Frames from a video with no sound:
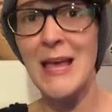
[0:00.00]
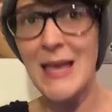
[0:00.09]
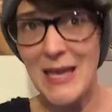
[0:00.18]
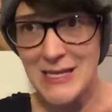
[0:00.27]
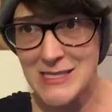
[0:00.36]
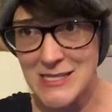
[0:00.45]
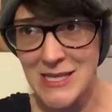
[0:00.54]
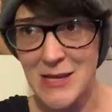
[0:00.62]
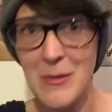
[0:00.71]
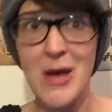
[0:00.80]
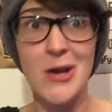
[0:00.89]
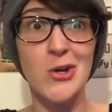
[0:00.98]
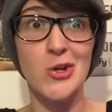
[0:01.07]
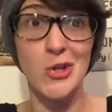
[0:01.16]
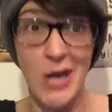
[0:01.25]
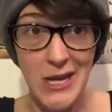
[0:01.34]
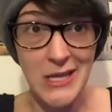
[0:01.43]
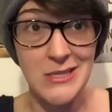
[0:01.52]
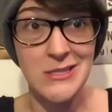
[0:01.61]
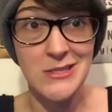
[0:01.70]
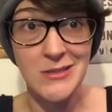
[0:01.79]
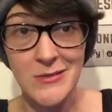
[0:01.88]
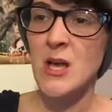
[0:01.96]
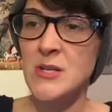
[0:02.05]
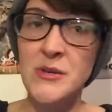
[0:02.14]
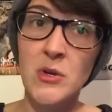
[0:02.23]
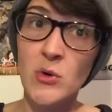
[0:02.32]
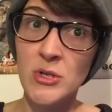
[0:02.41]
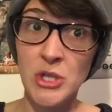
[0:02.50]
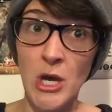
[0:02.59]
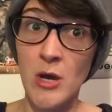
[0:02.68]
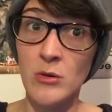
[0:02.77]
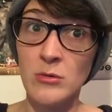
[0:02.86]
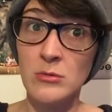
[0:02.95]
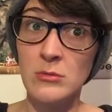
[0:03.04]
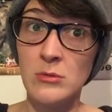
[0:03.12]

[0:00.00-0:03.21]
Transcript: eats him, credits. So cool show.